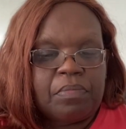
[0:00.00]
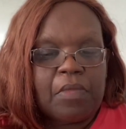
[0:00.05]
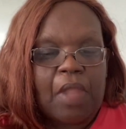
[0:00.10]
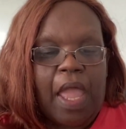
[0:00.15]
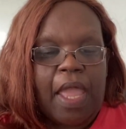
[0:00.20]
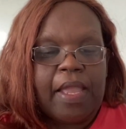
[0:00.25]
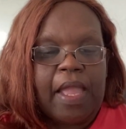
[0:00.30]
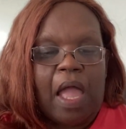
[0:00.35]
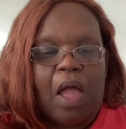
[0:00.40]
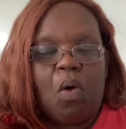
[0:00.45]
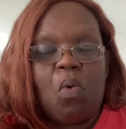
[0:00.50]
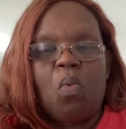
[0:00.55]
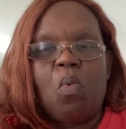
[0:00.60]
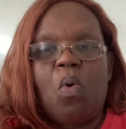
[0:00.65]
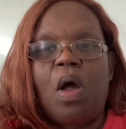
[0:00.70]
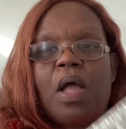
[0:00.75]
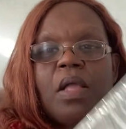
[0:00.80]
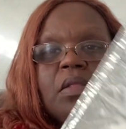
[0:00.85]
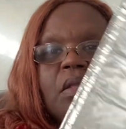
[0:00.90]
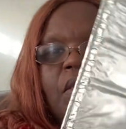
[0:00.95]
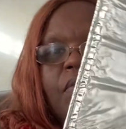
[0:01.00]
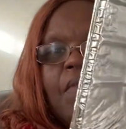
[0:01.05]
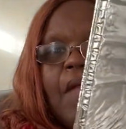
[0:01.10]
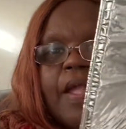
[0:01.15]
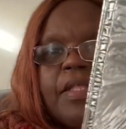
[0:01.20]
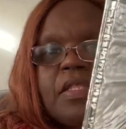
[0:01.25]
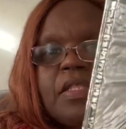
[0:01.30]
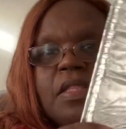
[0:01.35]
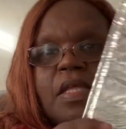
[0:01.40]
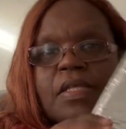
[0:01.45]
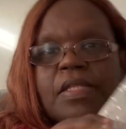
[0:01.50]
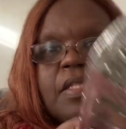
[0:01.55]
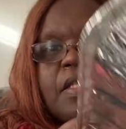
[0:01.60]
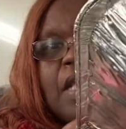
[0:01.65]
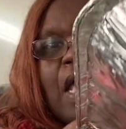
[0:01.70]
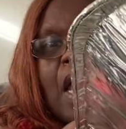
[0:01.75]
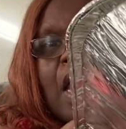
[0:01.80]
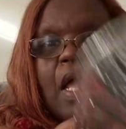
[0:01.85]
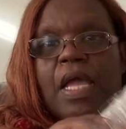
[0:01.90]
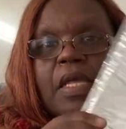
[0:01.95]
I got one that's this
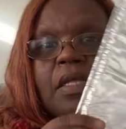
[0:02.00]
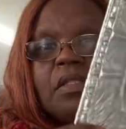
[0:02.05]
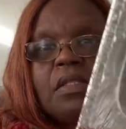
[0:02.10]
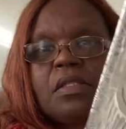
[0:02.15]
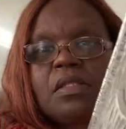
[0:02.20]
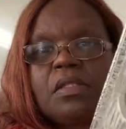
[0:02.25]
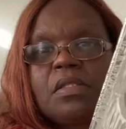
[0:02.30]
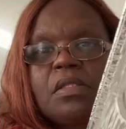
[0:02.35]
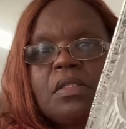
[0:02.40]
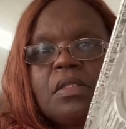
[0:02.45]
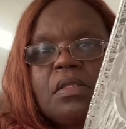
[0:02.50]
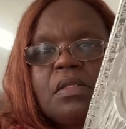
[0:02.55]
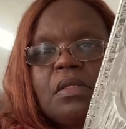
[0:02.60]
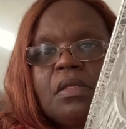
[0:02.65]
size.